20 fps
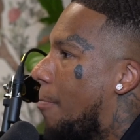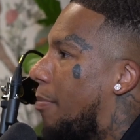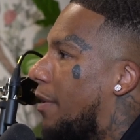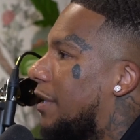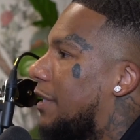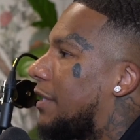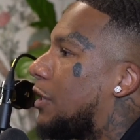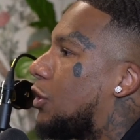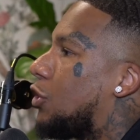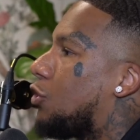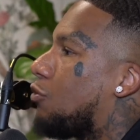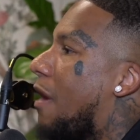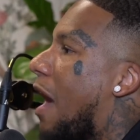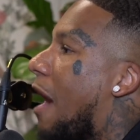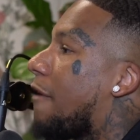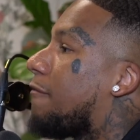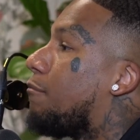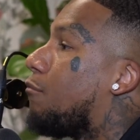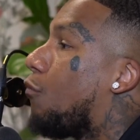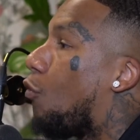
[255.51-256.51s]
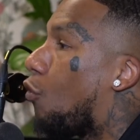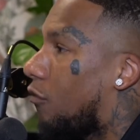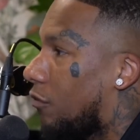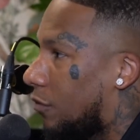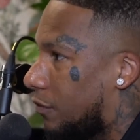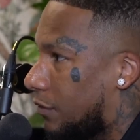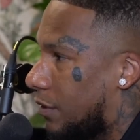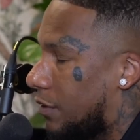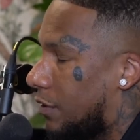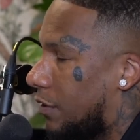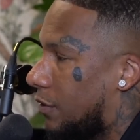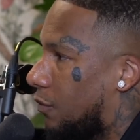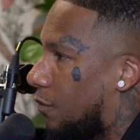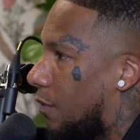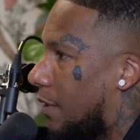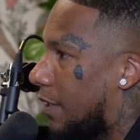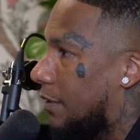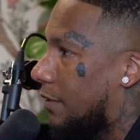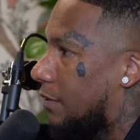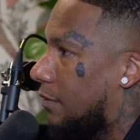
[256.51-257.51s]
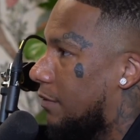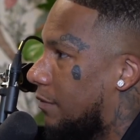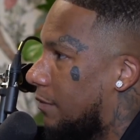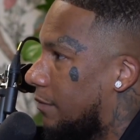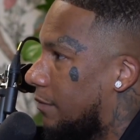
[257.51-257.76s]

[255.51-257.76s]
But did you have morals in your 20s?